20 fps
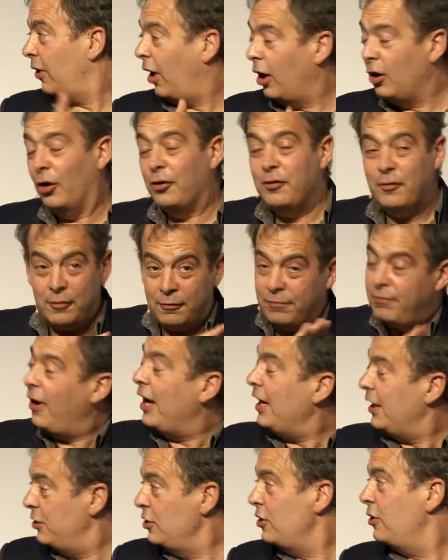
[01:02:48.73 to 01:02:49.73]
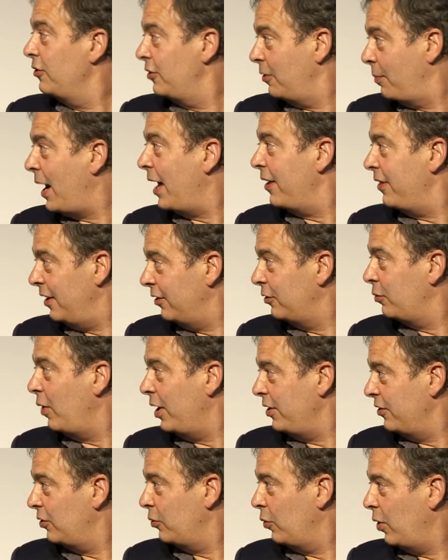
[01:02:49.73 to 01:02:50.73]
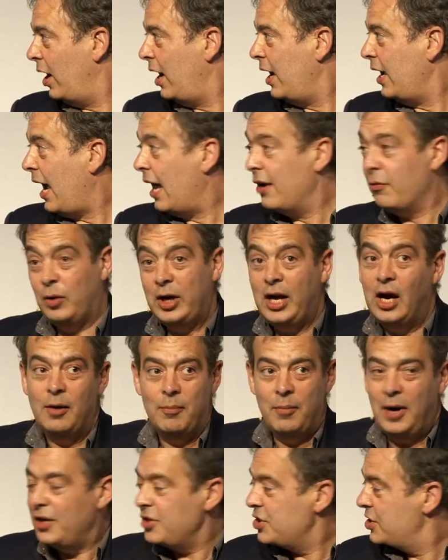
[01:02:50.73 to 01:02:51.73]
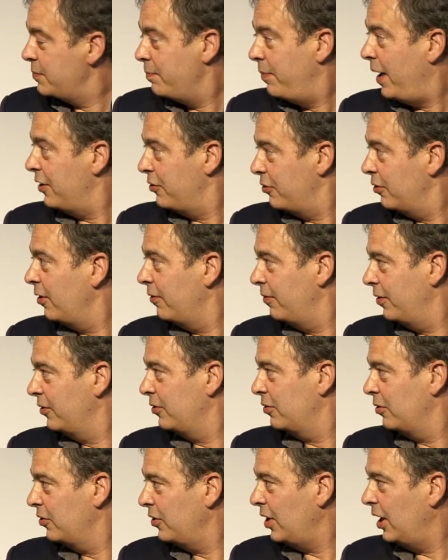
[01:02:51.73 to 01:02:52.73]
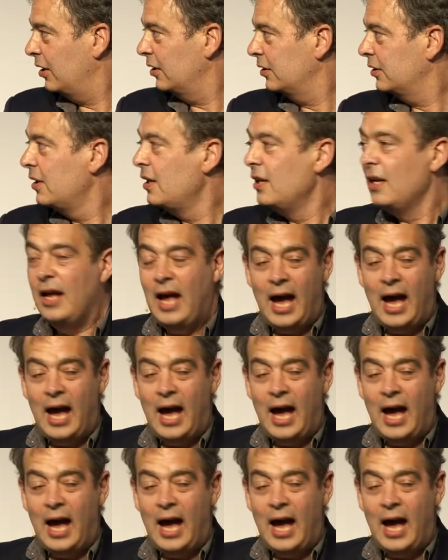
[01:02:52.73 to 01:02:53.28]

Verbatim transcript: a lot of the fake news about this went away, and we are much better off as a result.